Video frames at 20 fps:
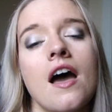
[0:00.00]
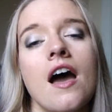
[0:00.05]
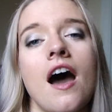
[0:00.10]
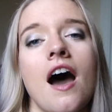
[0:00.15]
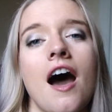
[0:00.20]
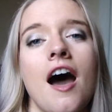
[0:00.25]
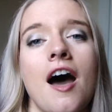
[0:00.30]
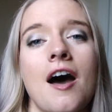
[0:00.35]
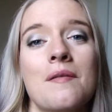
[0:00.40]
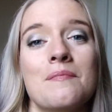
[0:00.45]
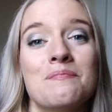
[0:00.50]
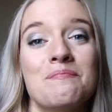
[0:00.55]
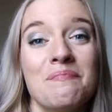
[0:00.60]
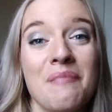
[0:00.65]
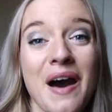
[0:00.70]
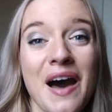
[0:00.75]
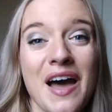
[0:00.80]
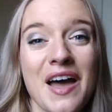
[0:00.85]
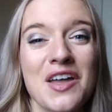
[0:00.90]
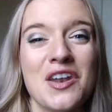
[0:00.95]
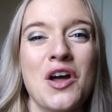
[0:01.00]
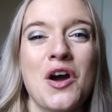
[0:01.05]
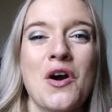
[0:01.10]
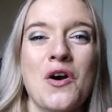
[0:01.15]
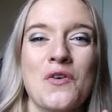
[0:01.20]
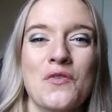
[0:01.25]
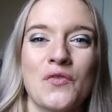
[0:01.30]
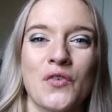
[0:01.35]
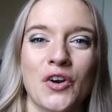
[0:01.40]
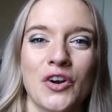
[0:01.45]
But
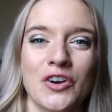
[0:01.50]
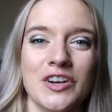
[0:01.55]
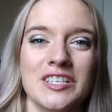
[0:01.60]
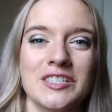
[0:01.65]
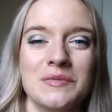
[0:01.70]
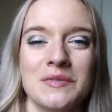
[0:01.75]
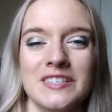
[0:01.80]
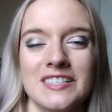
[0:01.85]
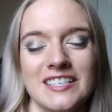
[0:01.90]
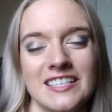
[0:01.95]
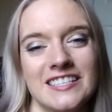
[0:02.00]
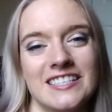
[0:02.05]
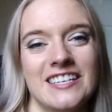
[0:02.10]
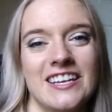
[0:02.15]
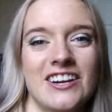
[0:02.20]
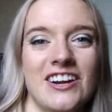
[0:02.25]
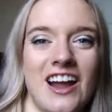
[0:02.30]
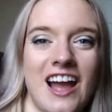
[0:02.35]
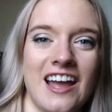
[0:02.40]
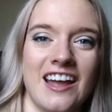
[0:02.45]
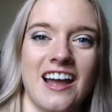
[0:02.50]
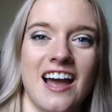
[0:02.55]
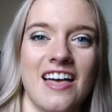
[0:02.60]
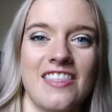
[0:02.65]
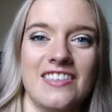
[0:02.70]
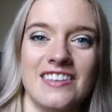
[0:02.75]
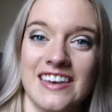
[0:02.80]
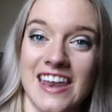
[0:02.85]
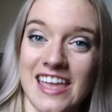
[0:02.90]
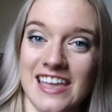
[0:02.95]
for Christmas this year, I got
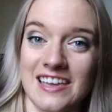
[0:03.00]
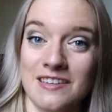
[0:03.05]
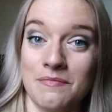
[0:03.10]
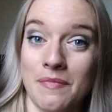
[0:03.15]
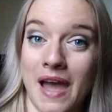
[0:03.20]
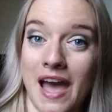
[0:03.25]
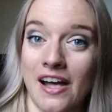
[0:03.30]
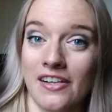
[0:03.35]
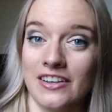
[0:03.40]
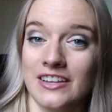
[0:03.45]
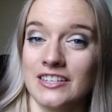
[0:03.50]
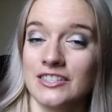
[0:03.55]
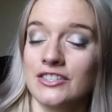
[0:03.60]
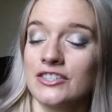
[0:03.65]
the Naked palette.